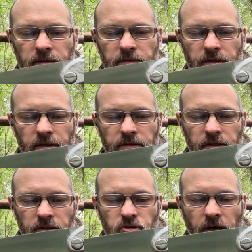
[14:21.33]
to
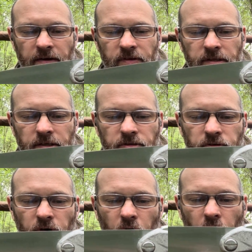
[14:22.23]
drive the teeth
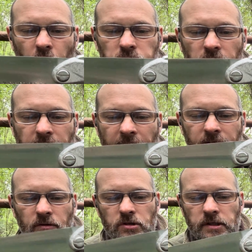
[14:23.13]
through, or alter the
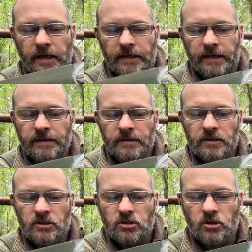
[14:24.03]
angle slightly
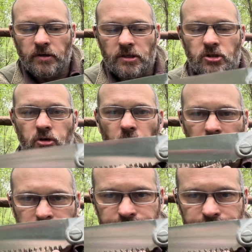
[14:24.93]
so that it's drawing.